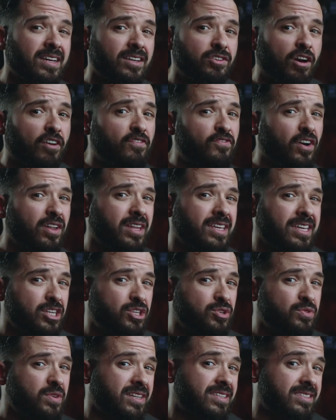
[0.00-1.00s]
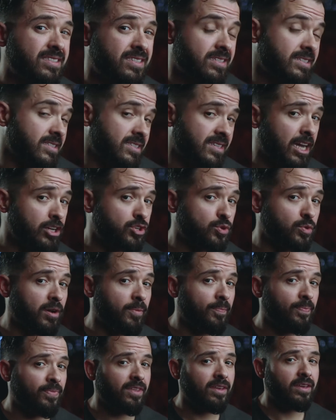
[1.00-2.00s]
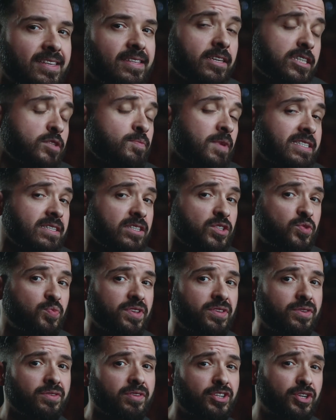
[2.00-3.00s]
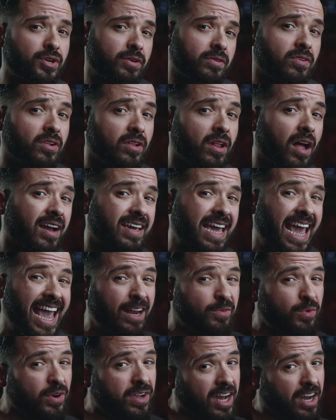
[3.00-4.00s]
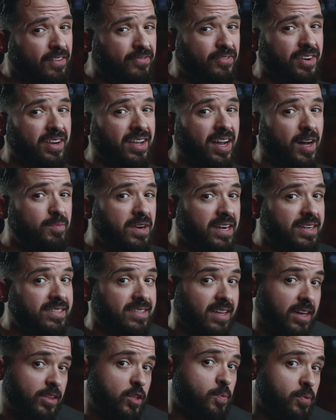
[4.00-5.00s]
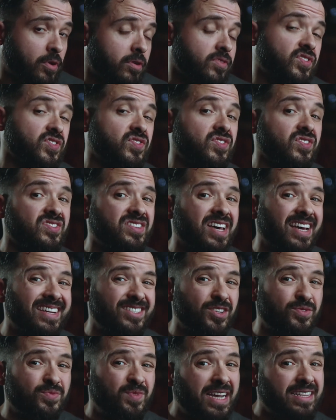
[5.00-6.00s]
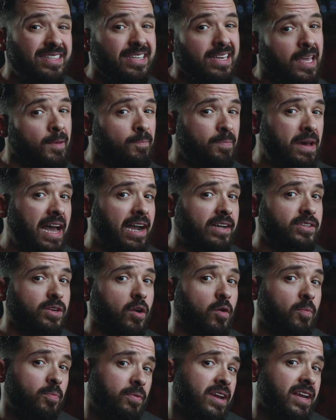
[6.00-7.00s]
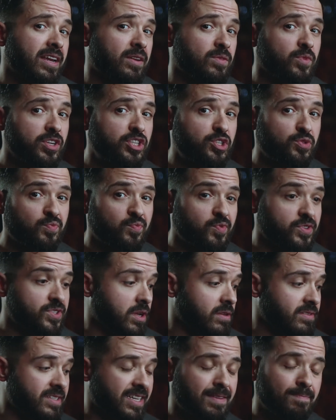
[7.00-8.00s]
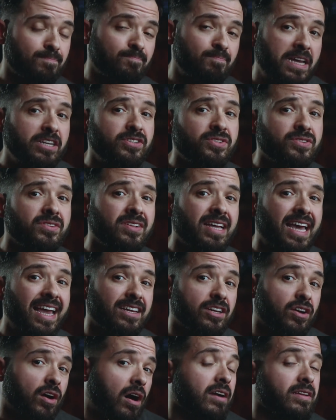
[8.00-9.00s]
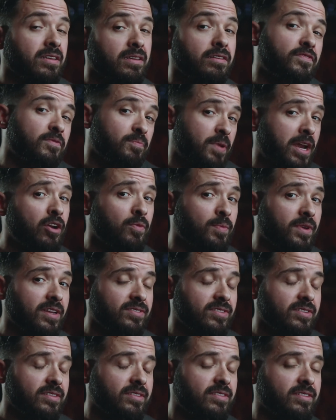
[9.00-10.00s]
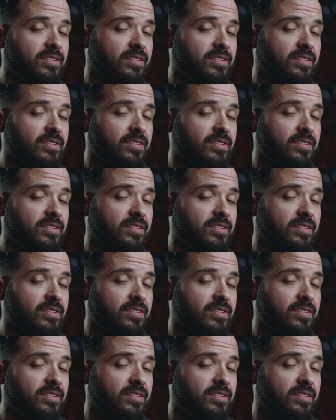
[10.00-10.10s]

not falling into a consistent schedule. This messes with your internal clock and recovery, amongst other processes that directly impact our brain, which result in mental and cognitive impairment.